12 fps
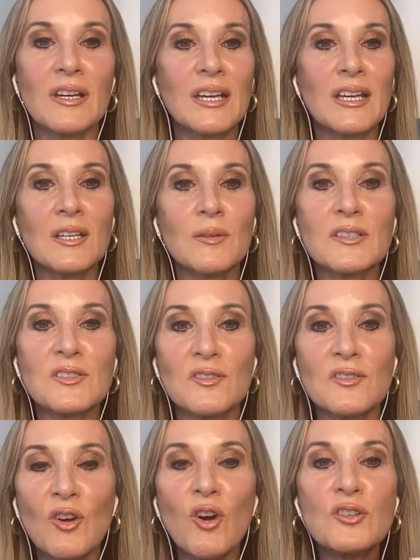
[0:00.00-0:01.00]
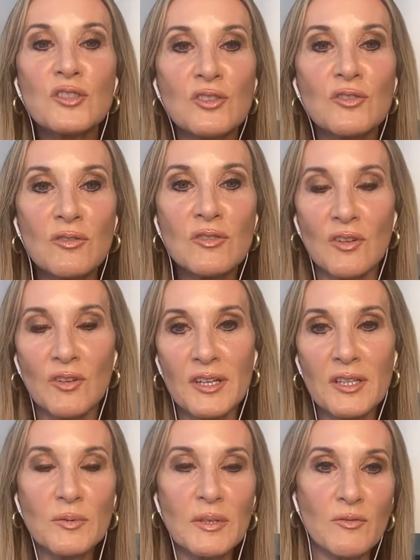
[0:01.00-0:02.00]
Anyway, so the cartoons are a great way for